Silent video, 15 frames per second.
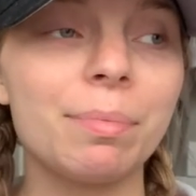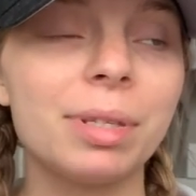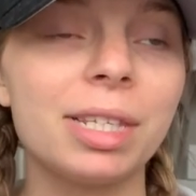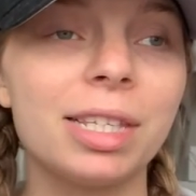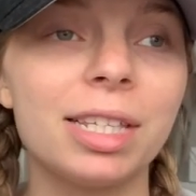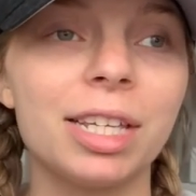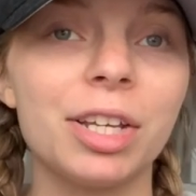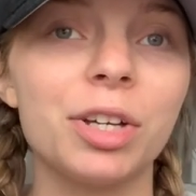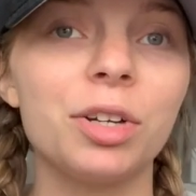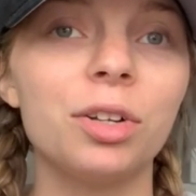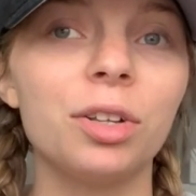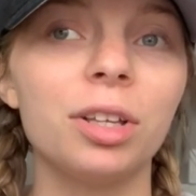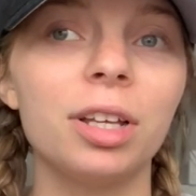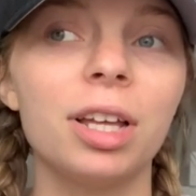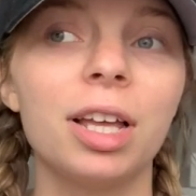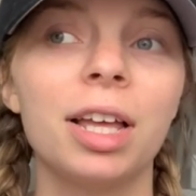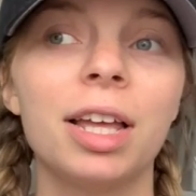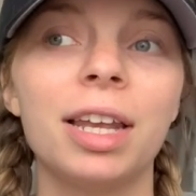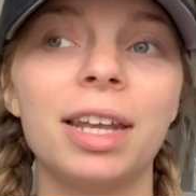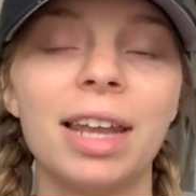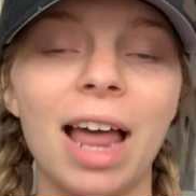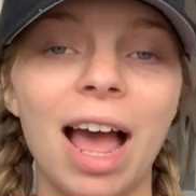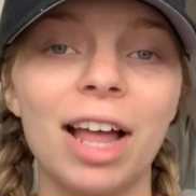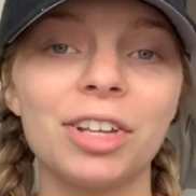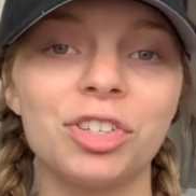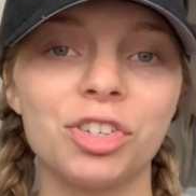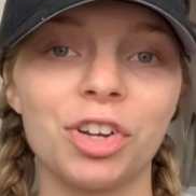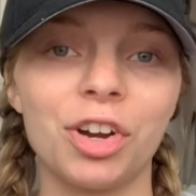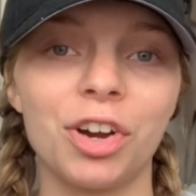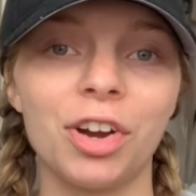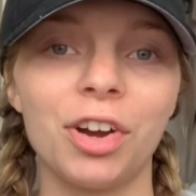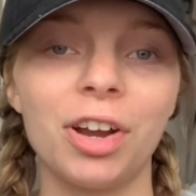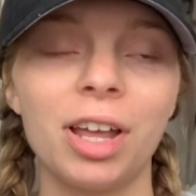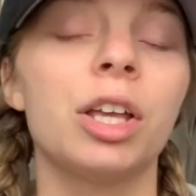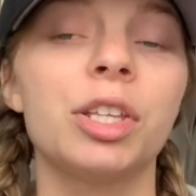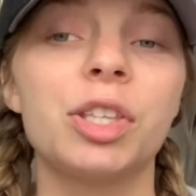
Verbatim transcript: still not sure.